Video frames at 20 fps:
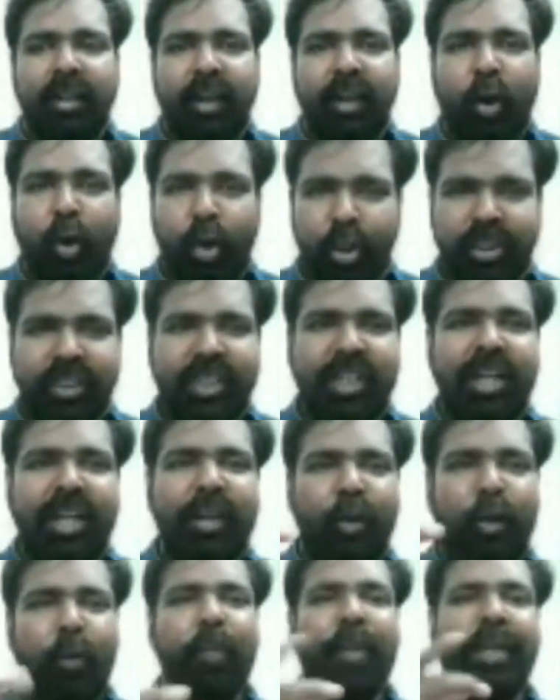
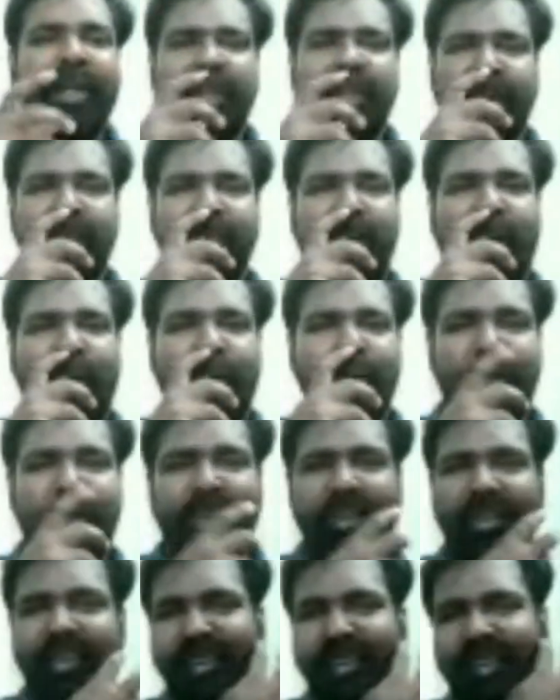Oscar opening his mouth
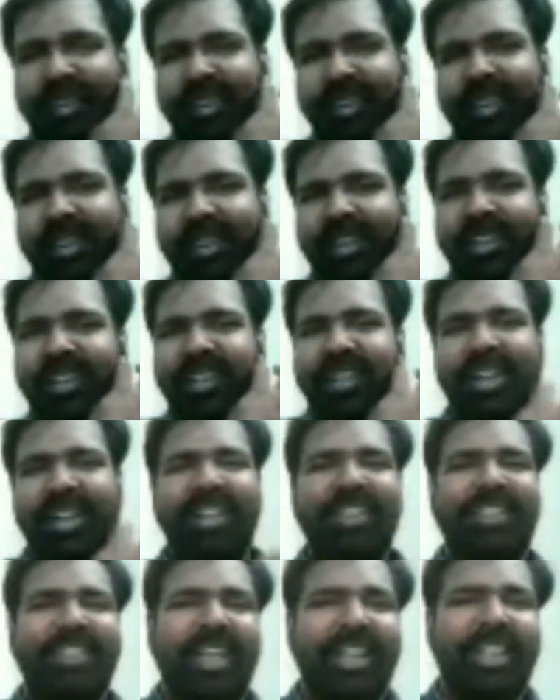
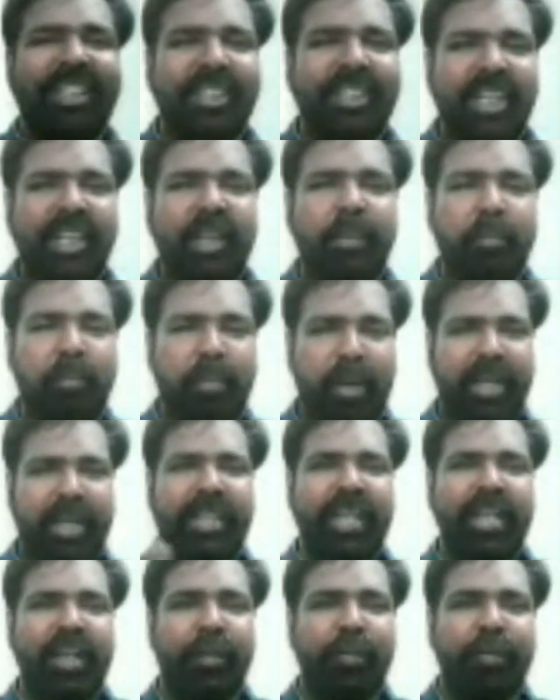results in
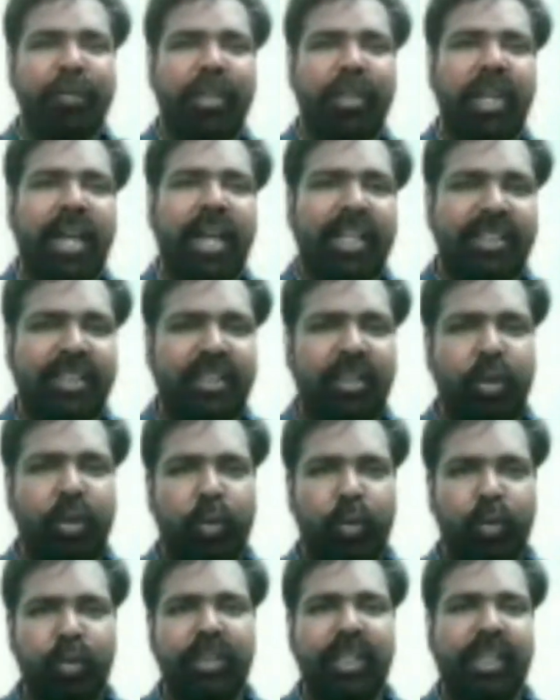breaking of glass
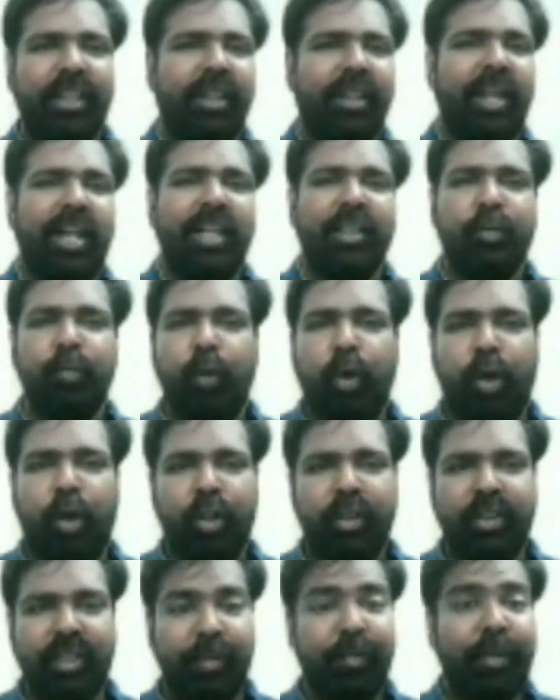doors and glass
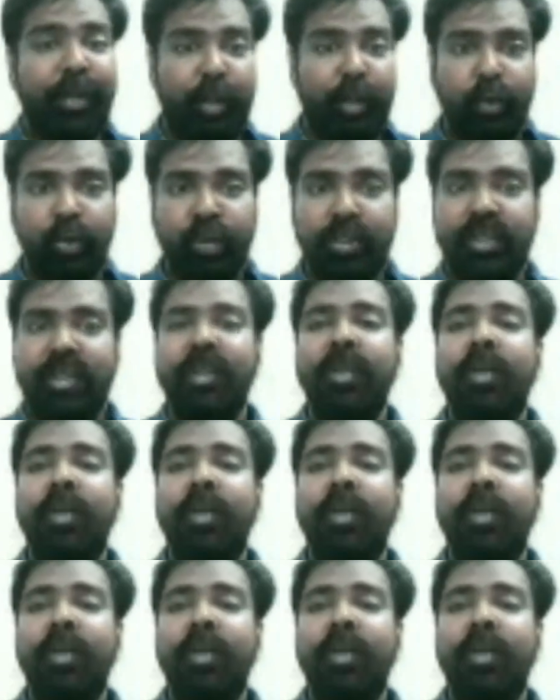walls and windows.